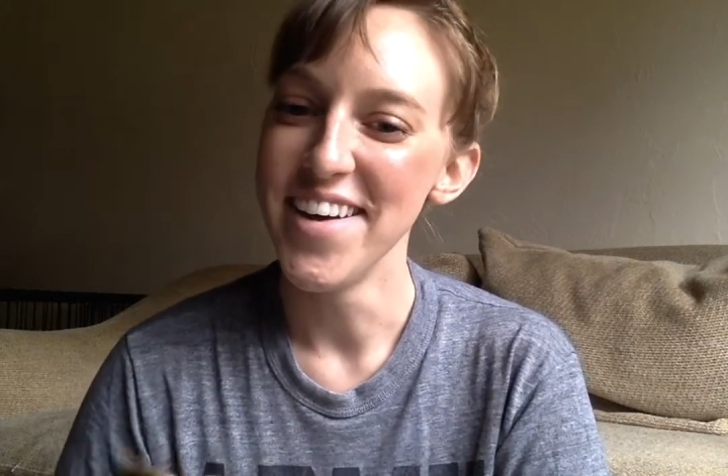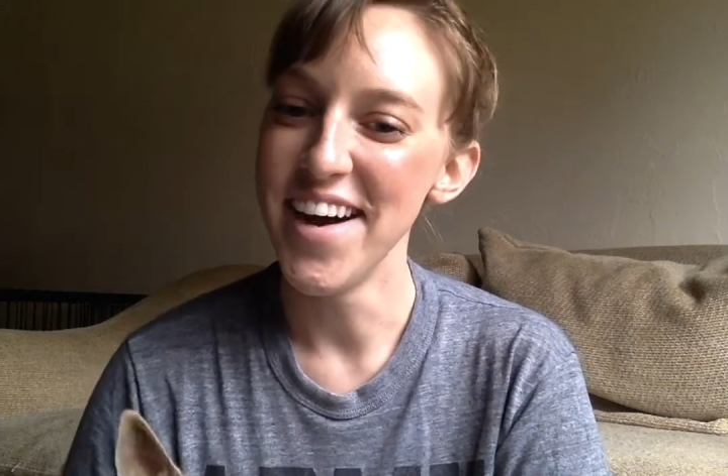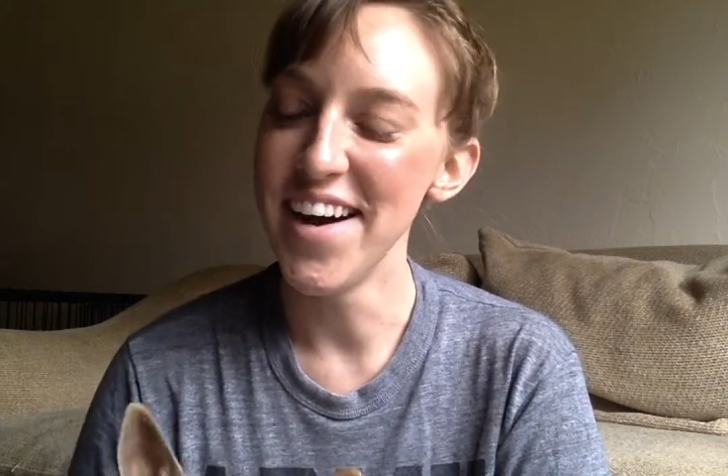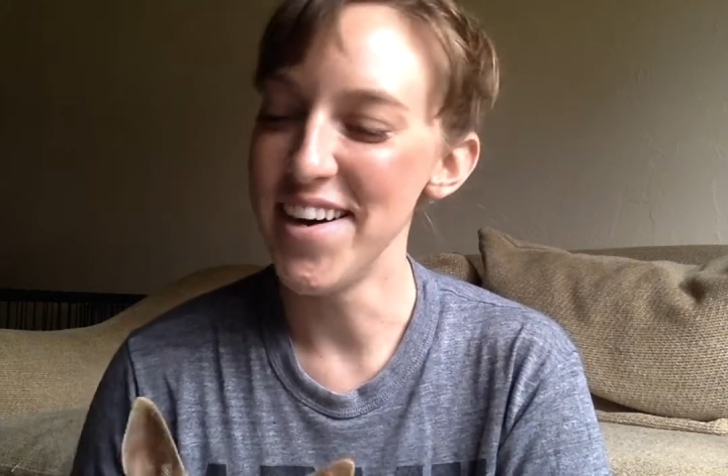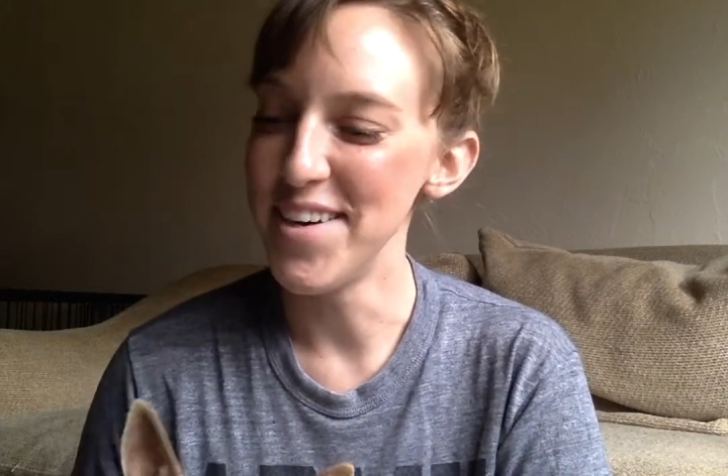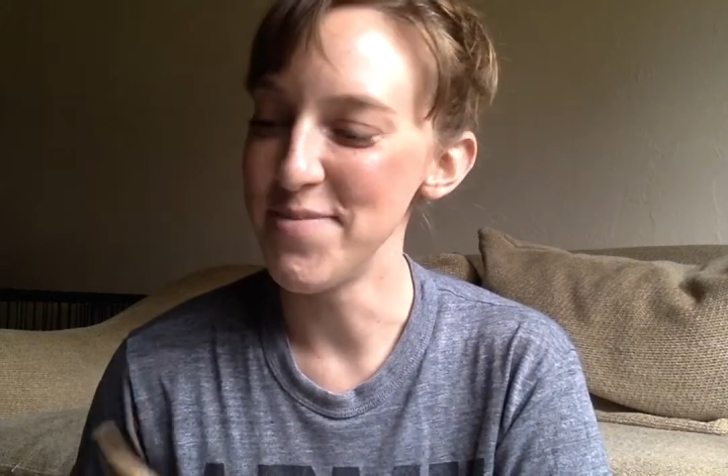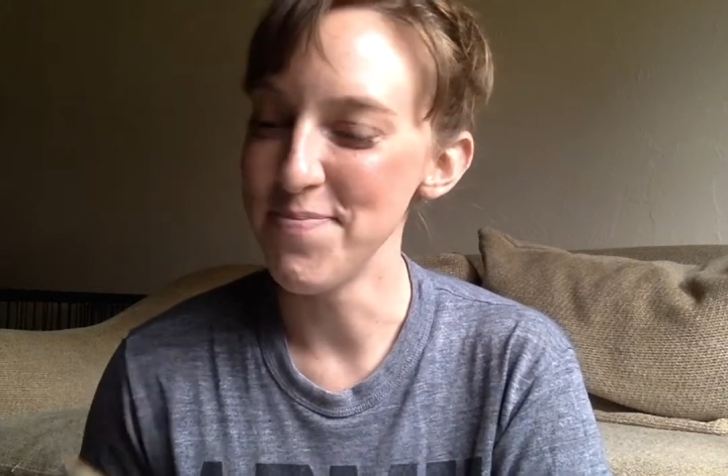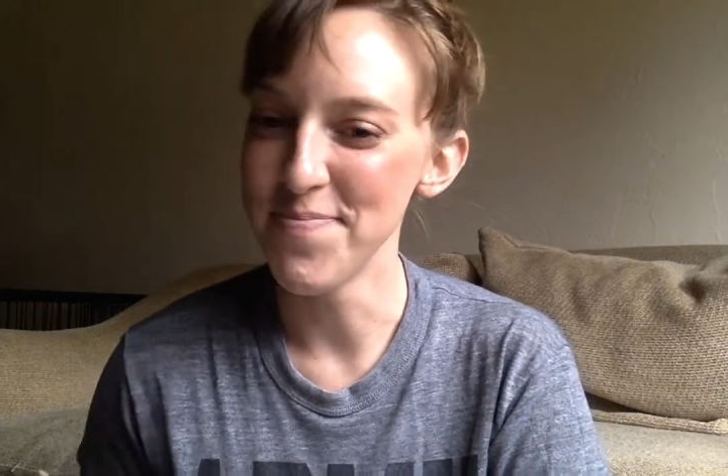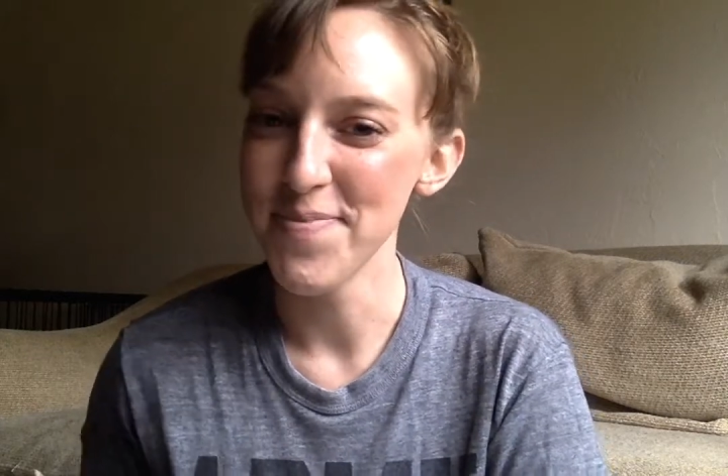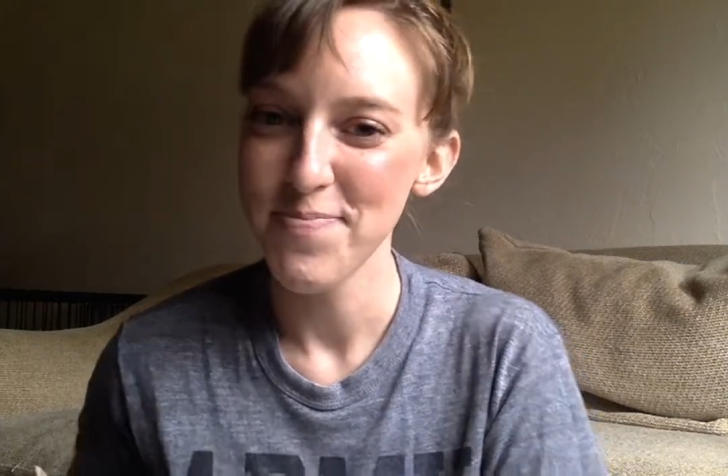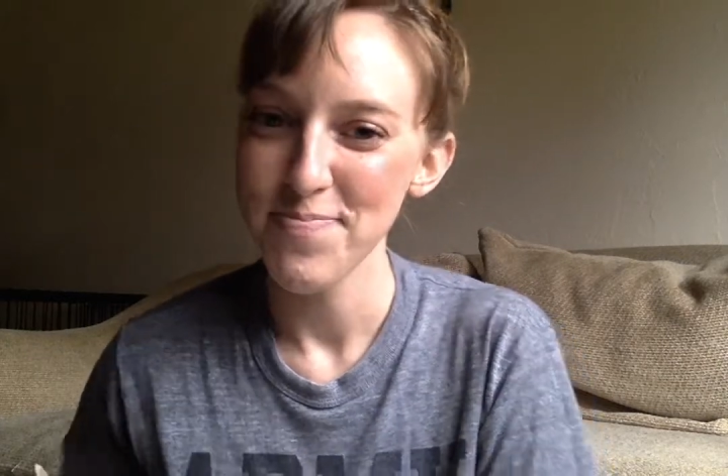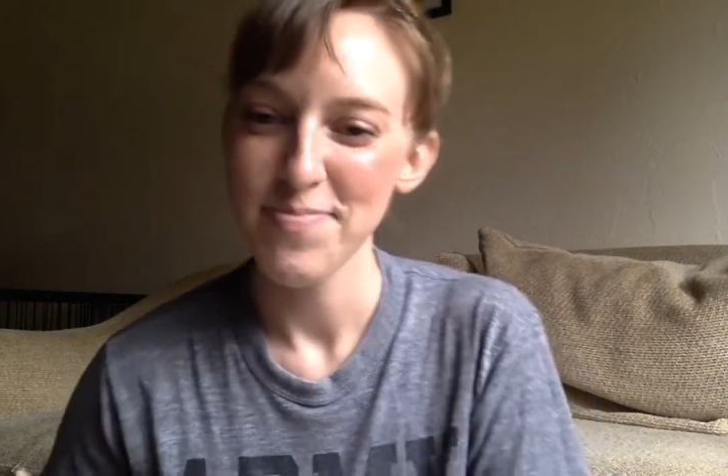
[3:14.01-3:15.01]
I
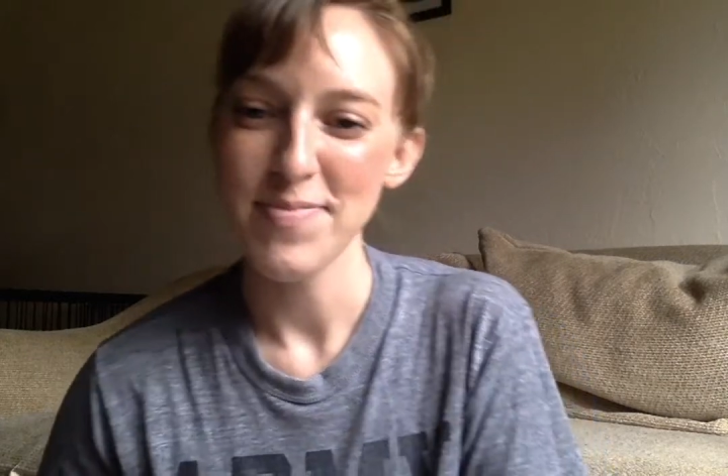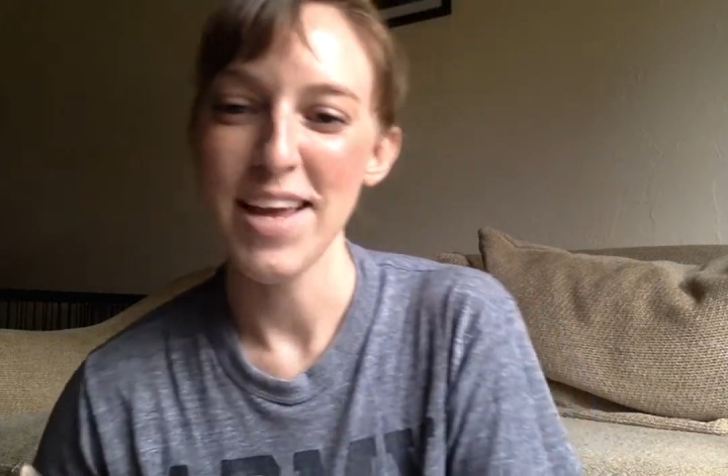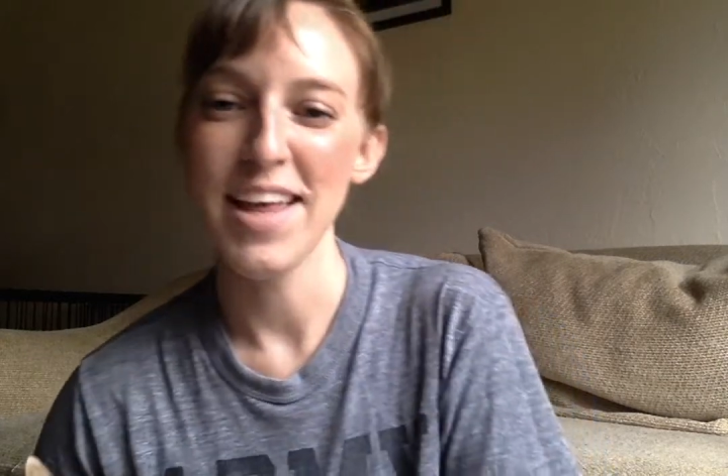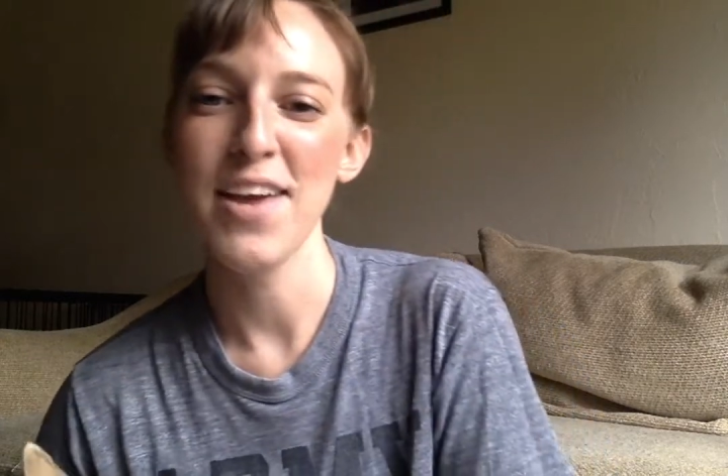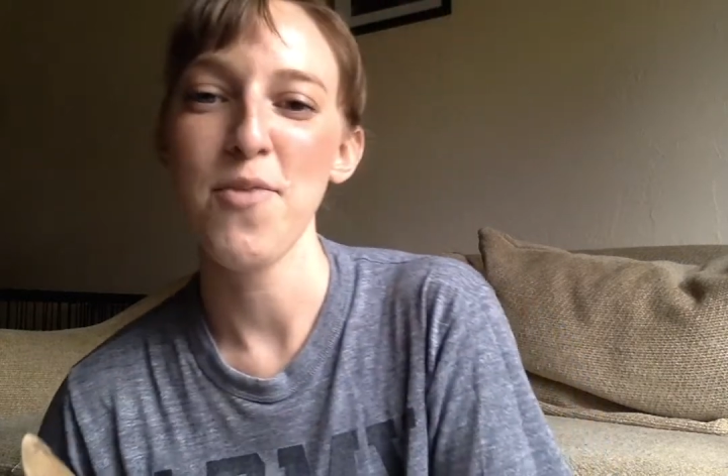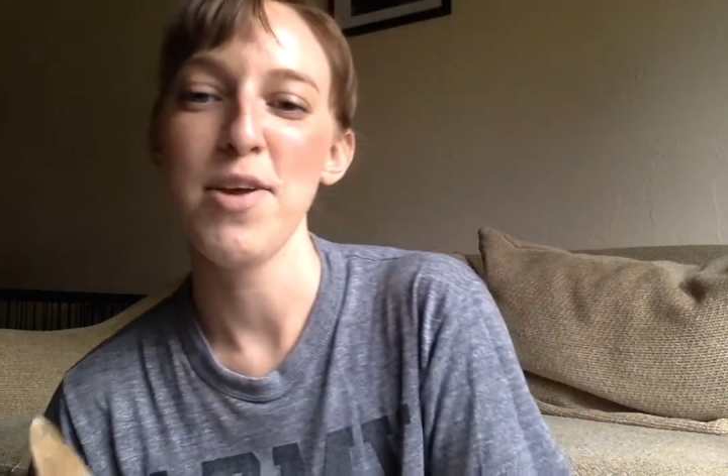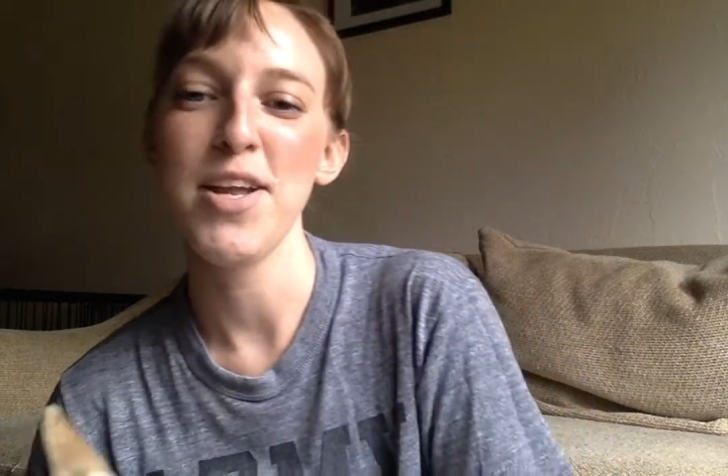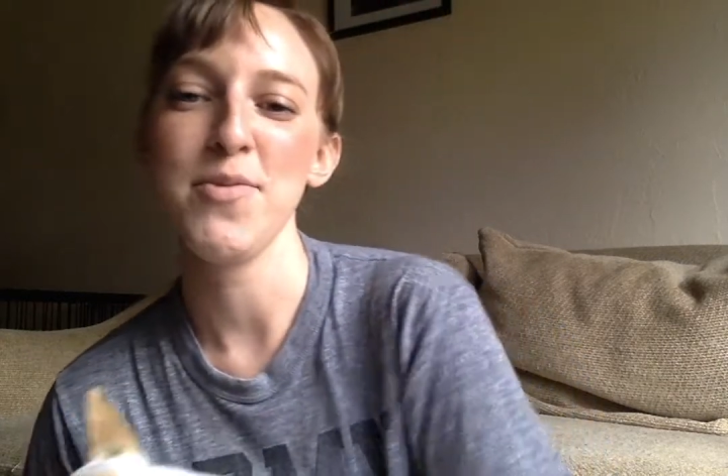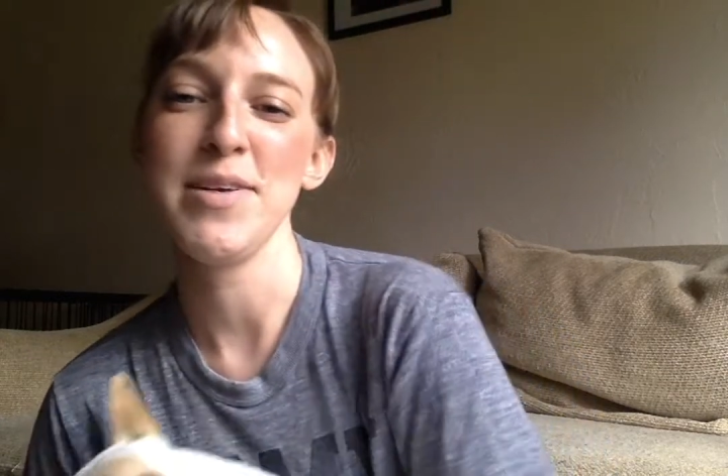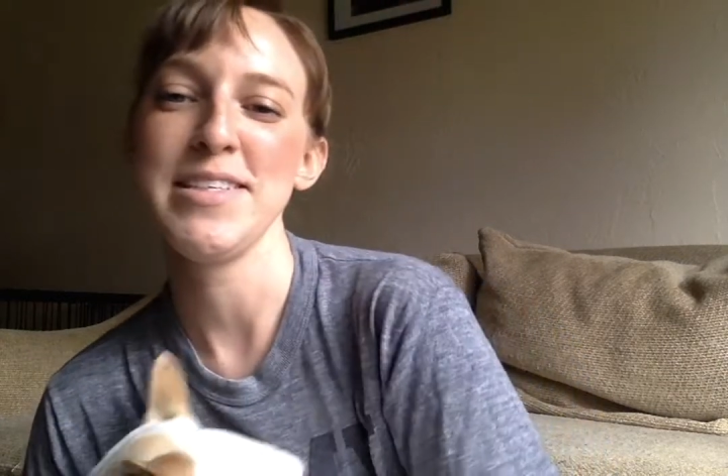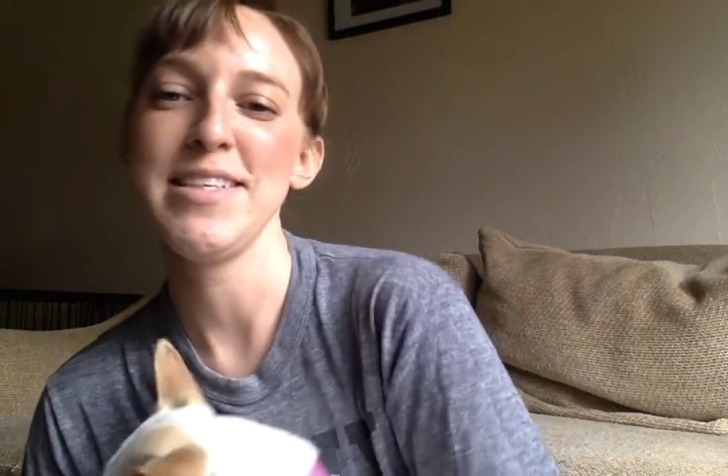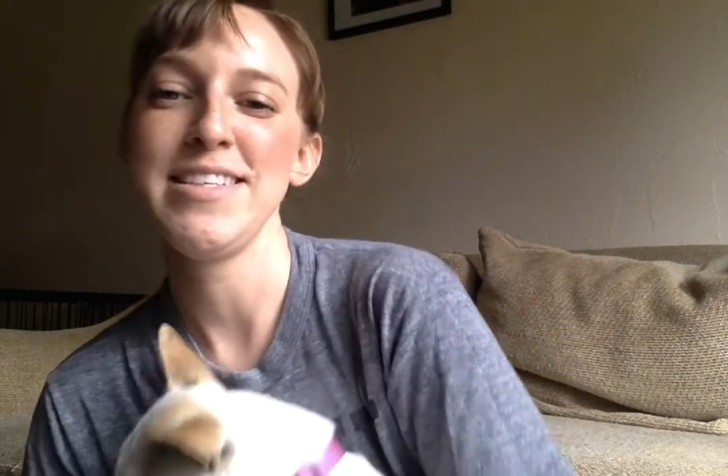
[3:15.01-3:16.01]
think Winnie
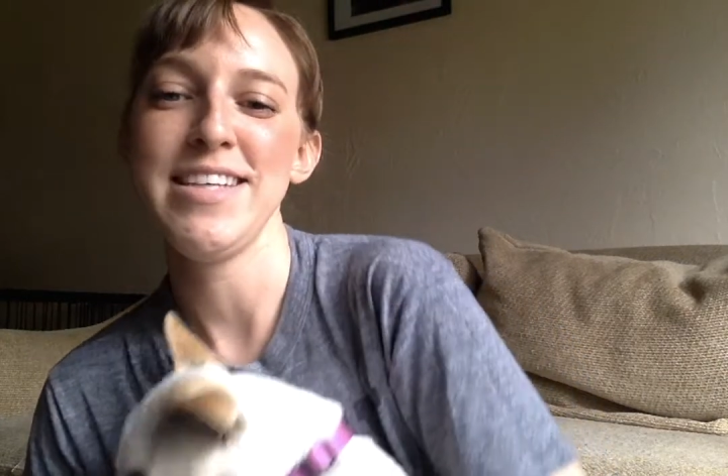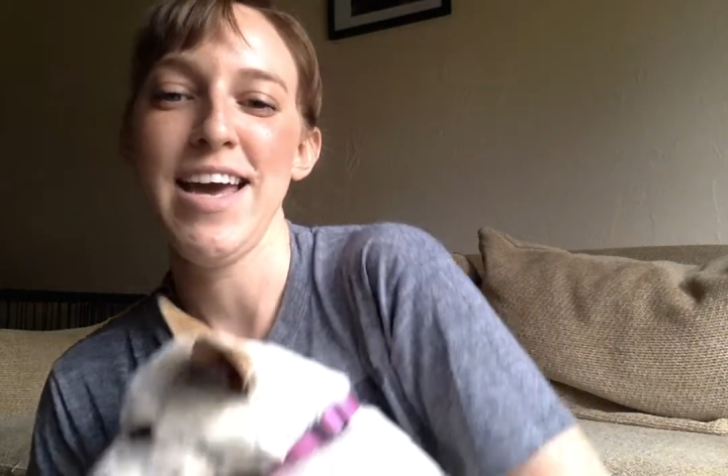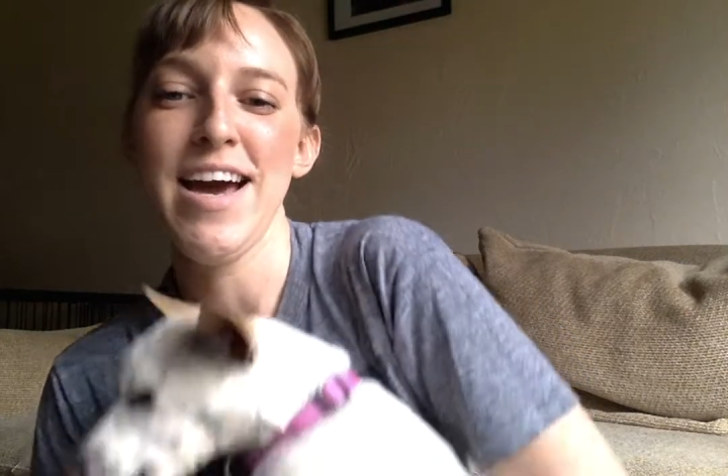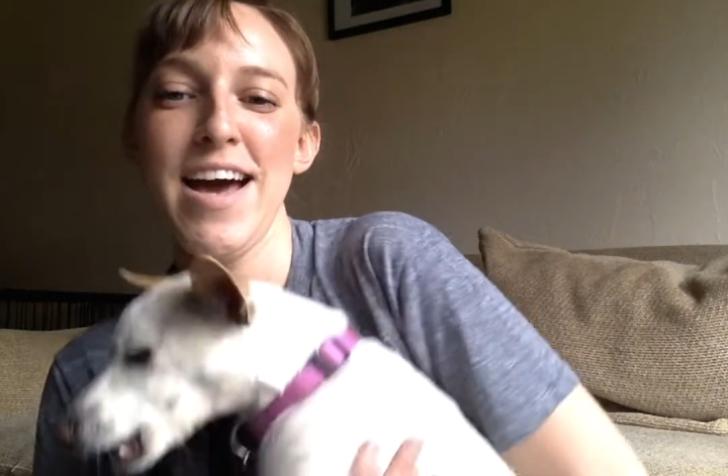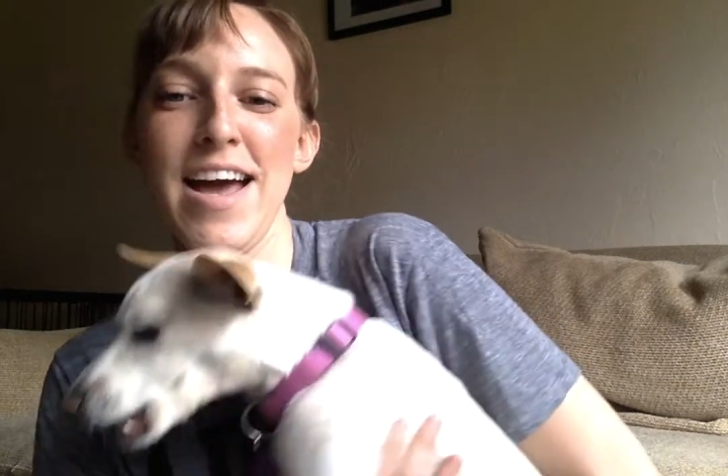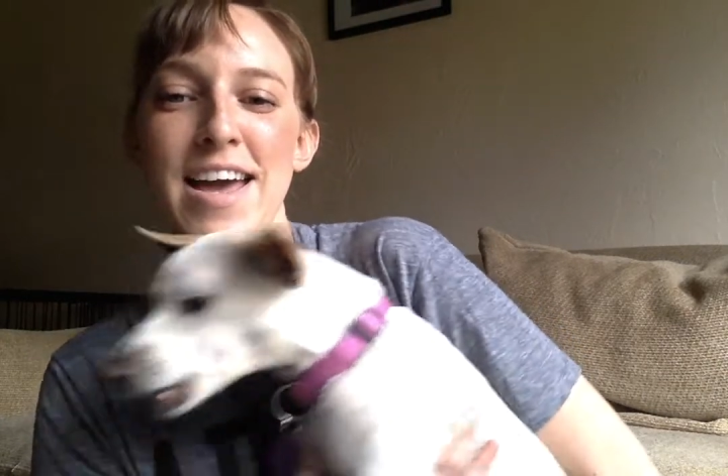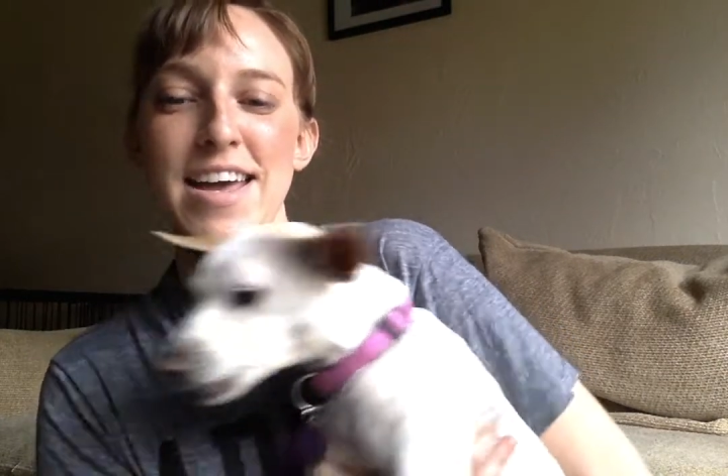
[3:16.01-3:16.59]
wants to say hi.